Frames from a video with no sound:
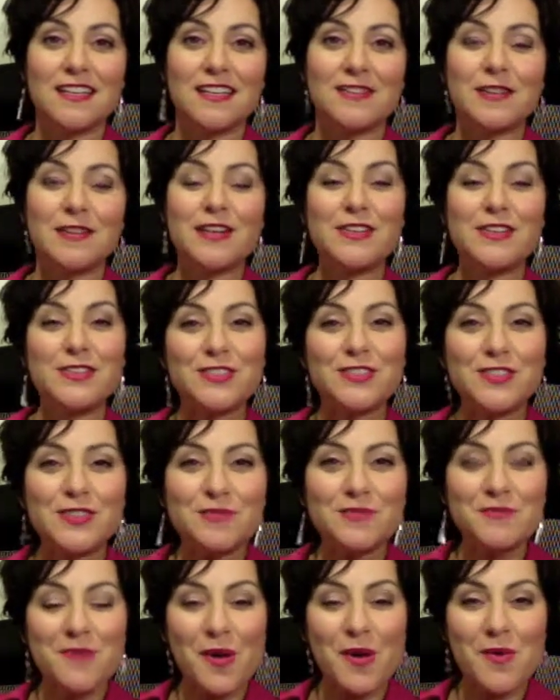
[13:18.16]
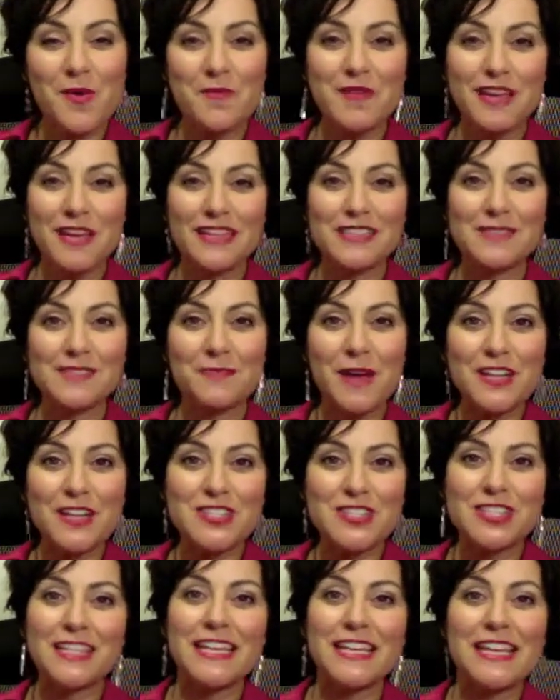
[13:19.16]
And at a certain moment,
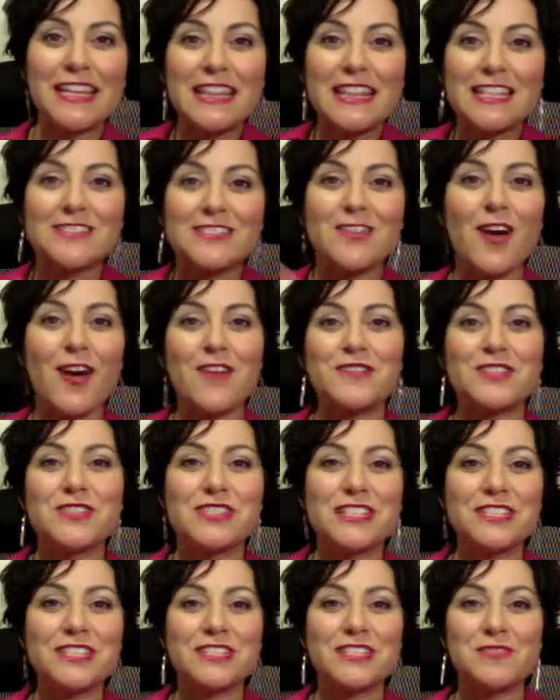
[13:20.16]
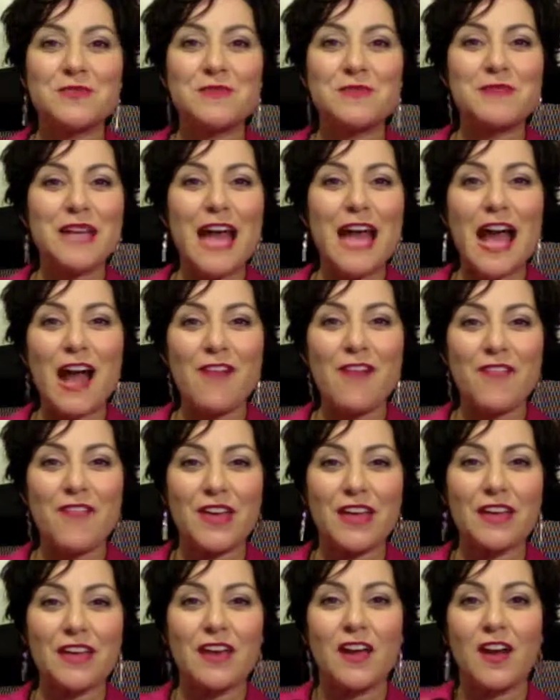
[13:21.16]
especially in this conversation that we've been
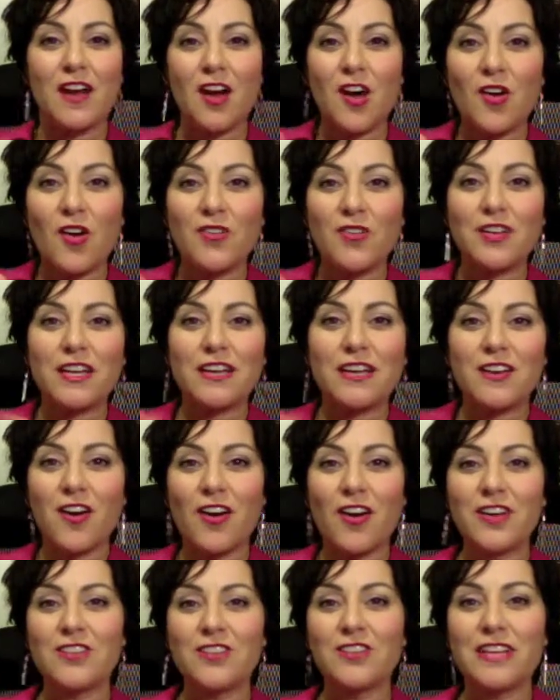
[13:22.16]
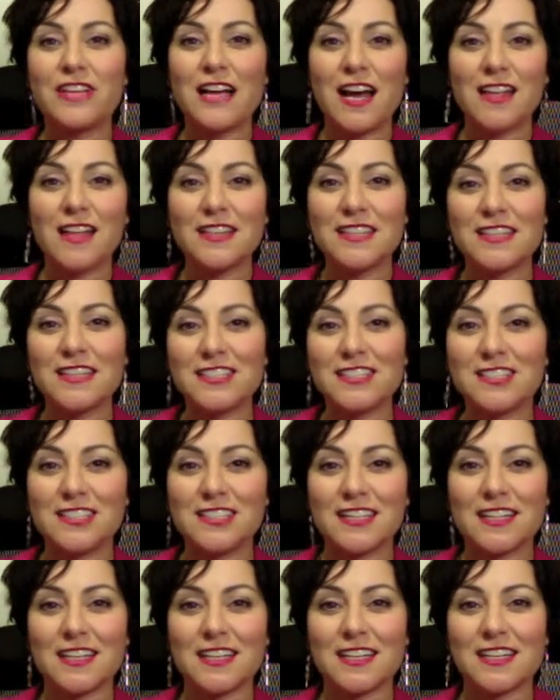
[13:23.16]
having, owning, honoring,
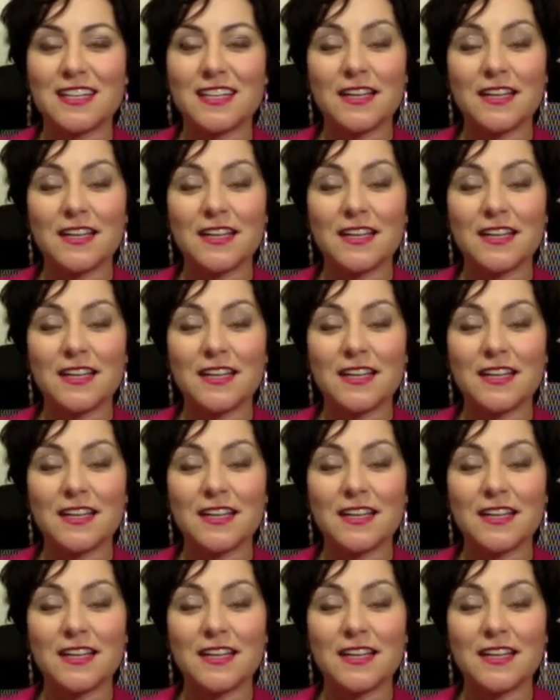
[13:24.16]
unleashing,